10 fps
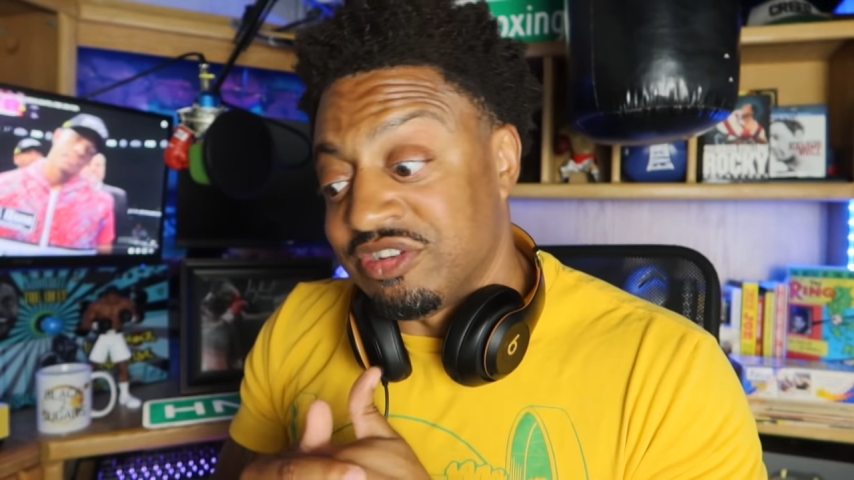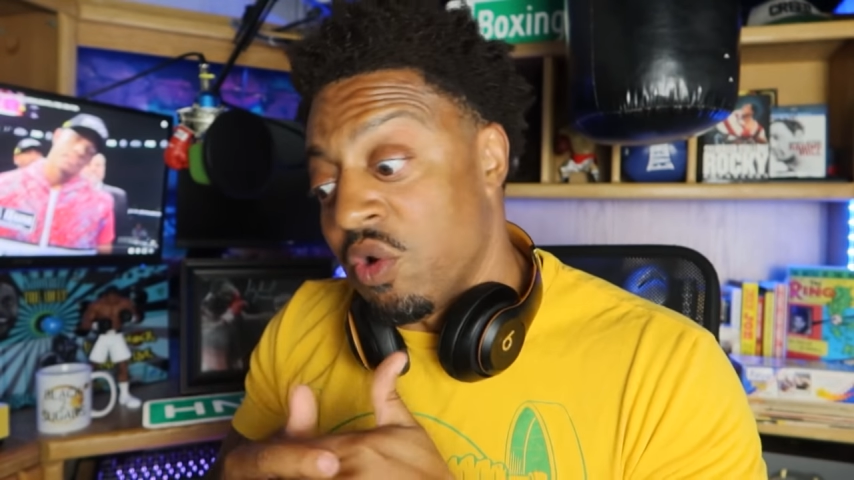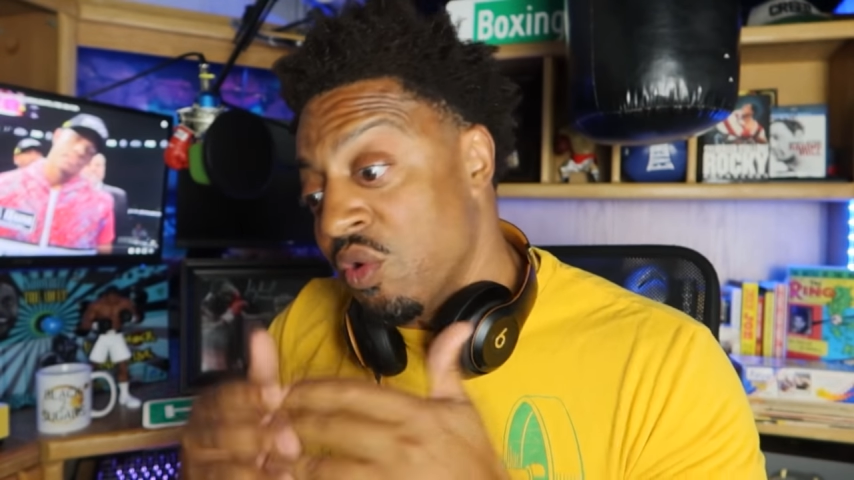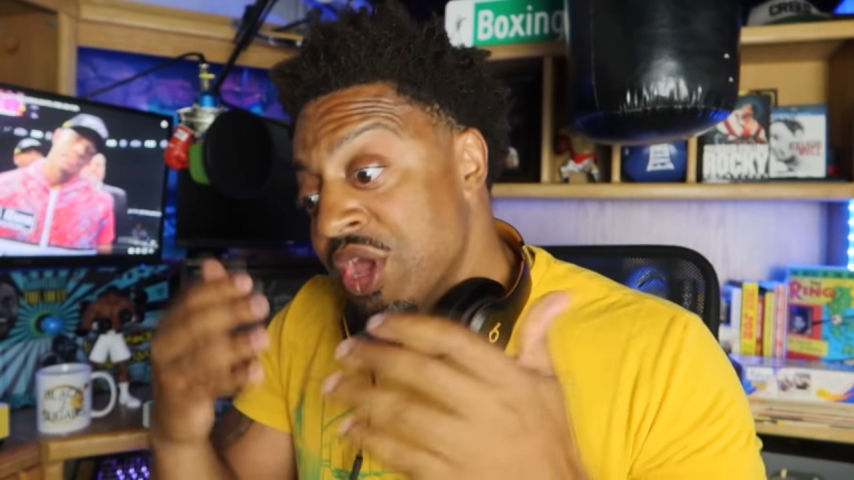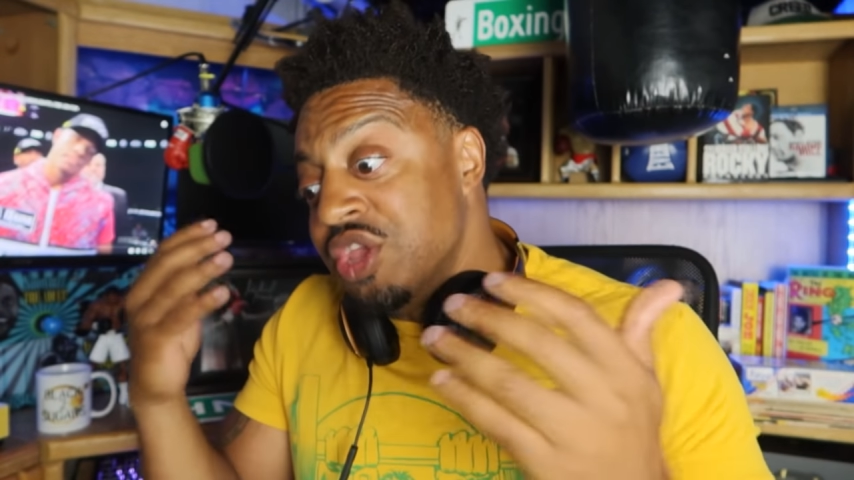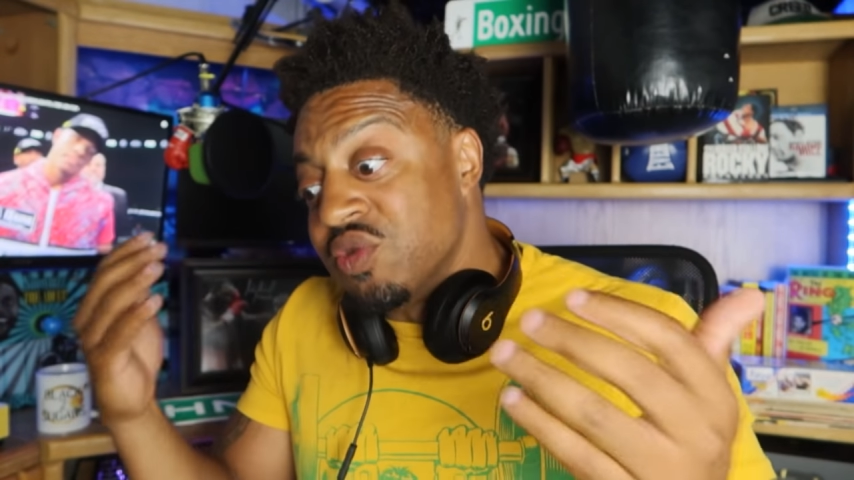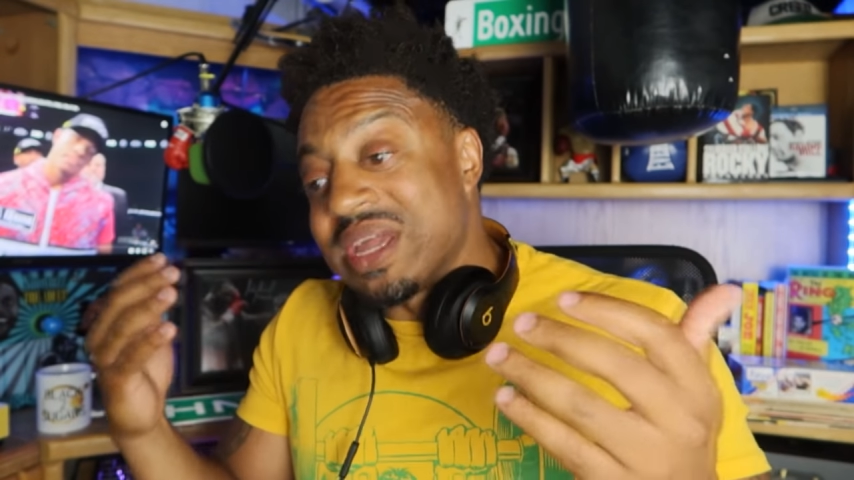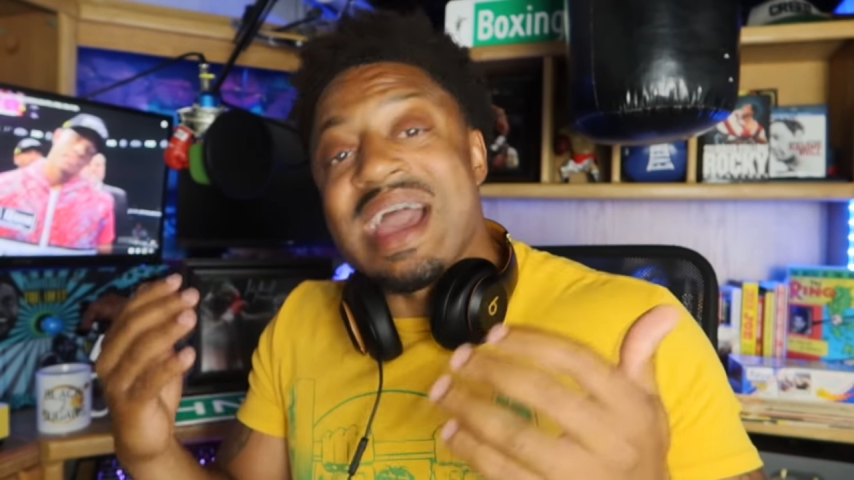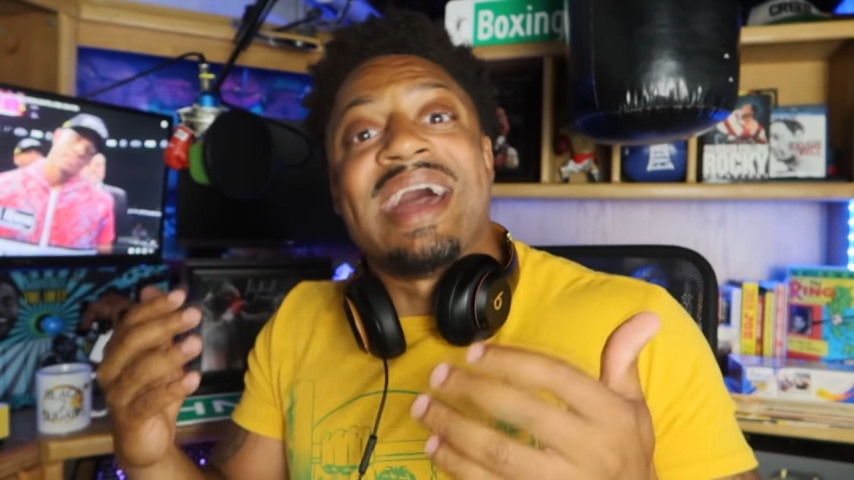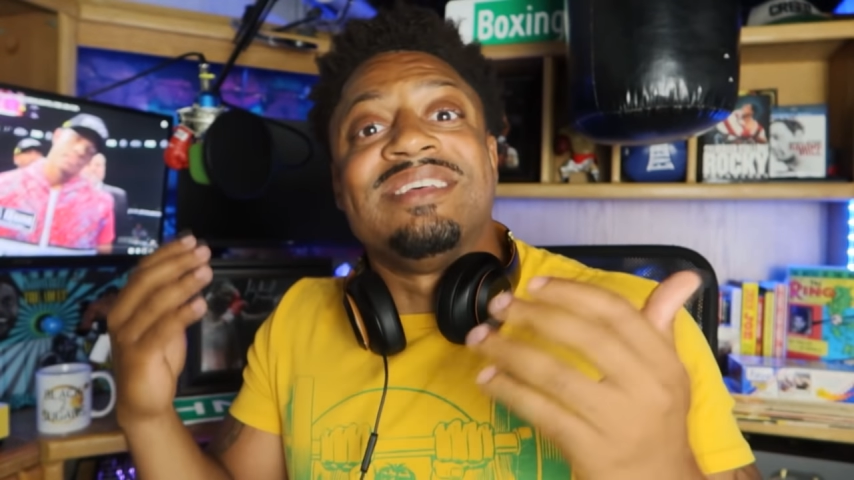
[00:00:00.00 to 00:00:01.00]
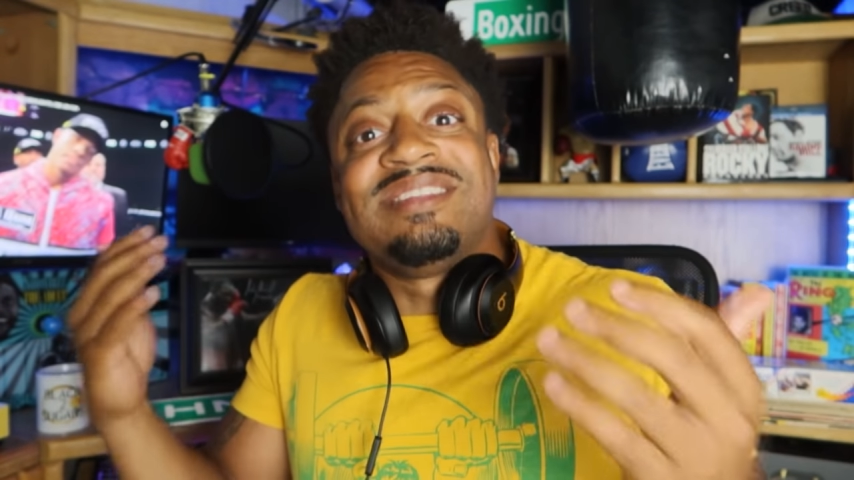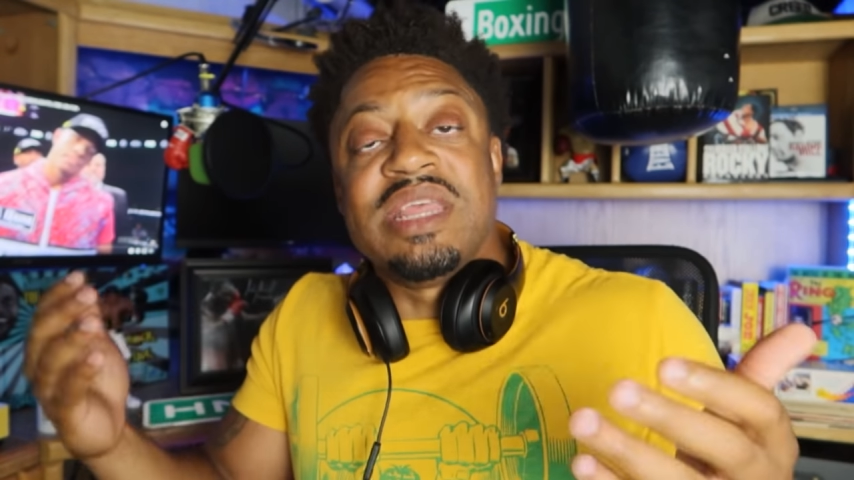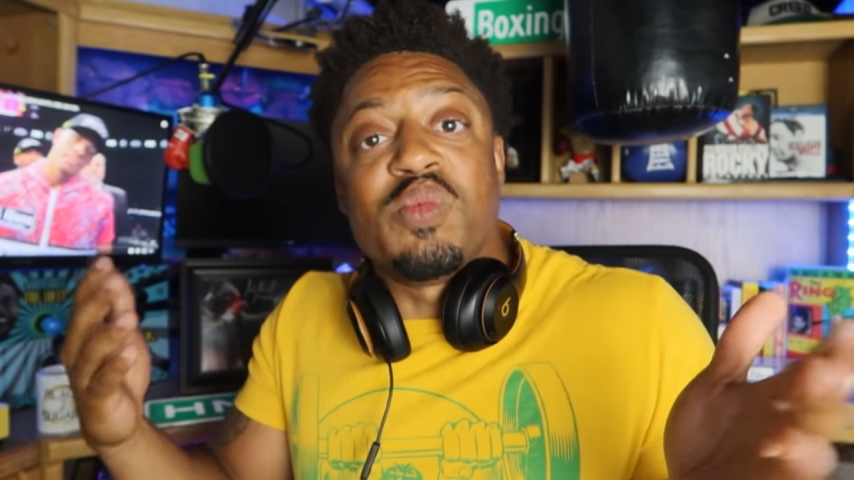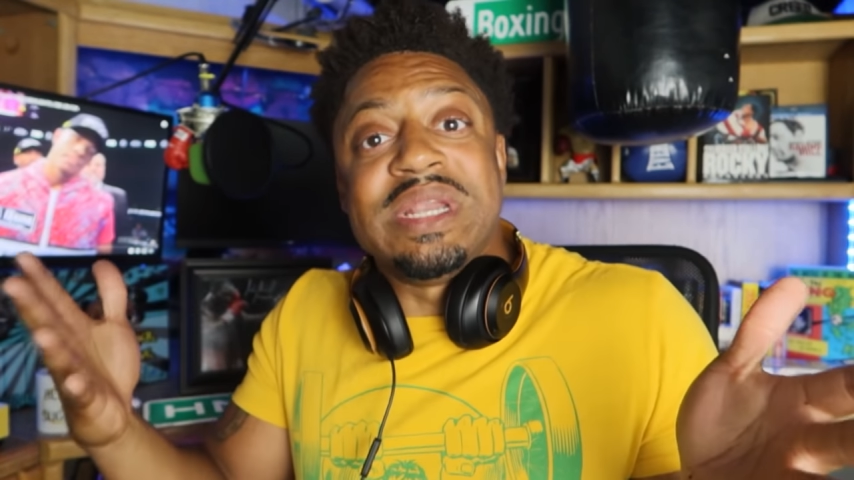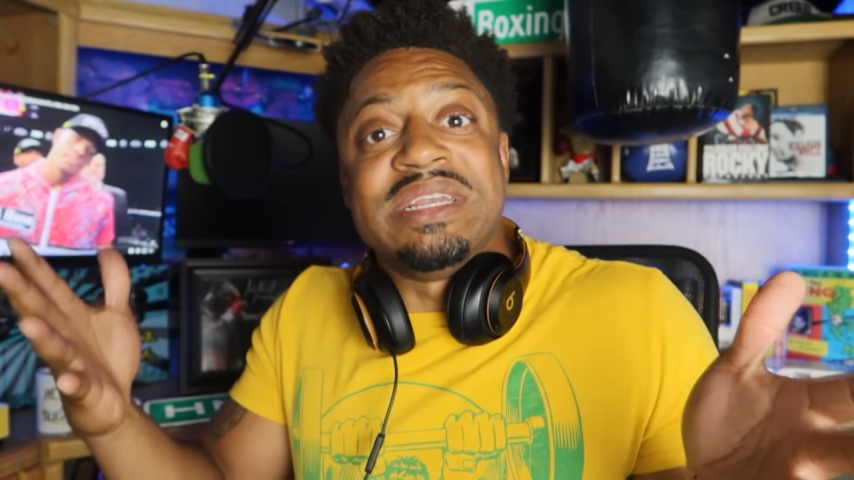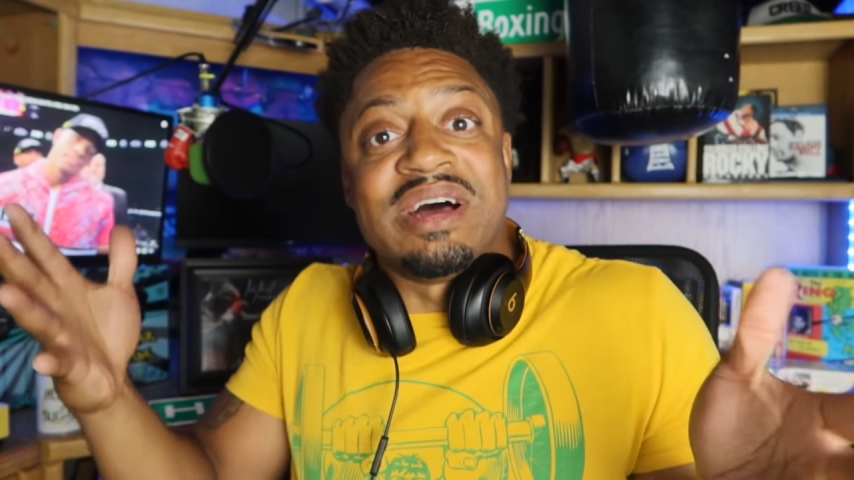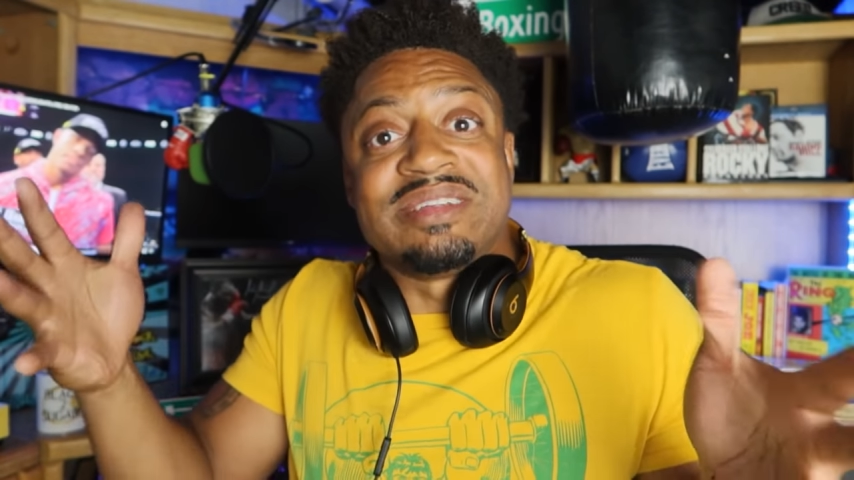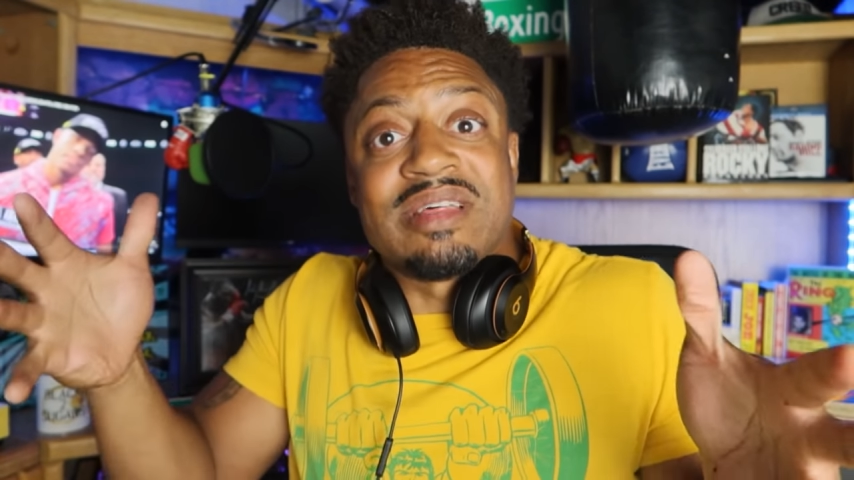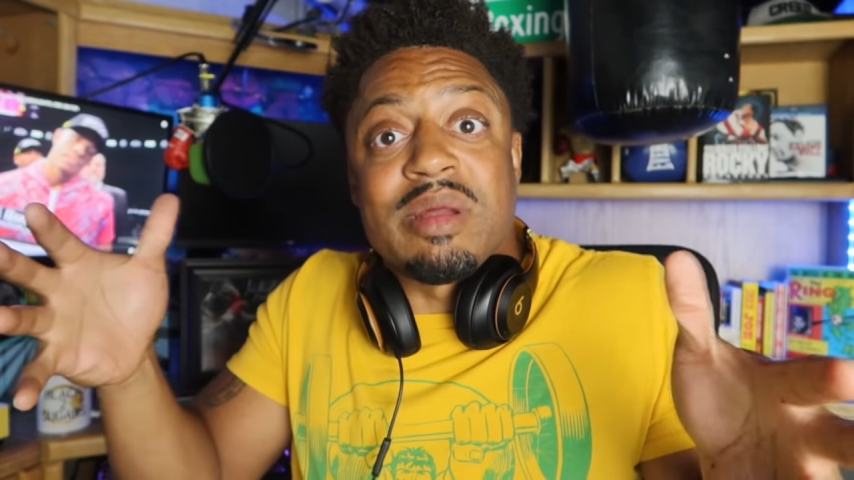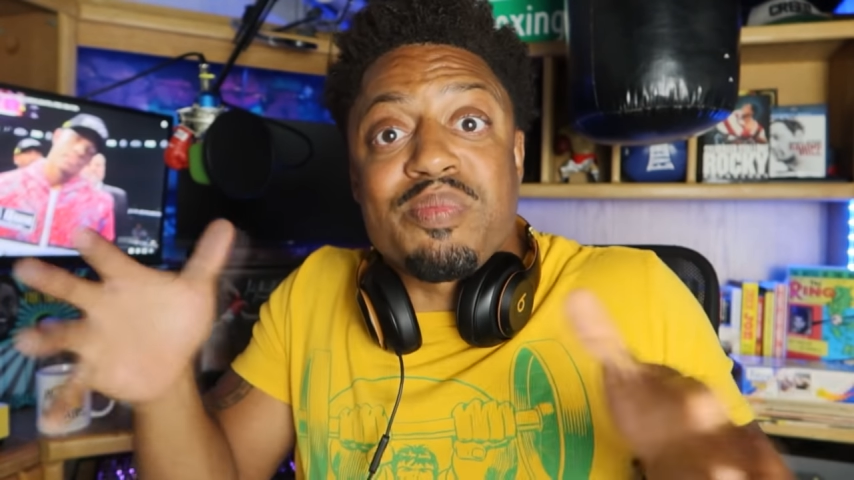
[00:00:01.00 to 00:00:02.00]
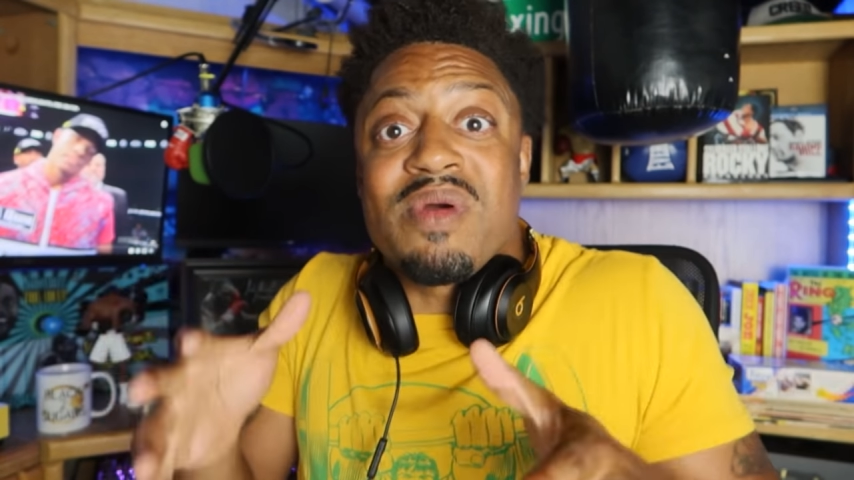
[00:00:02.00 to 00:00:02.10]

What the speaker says: so you can kind of see what he does under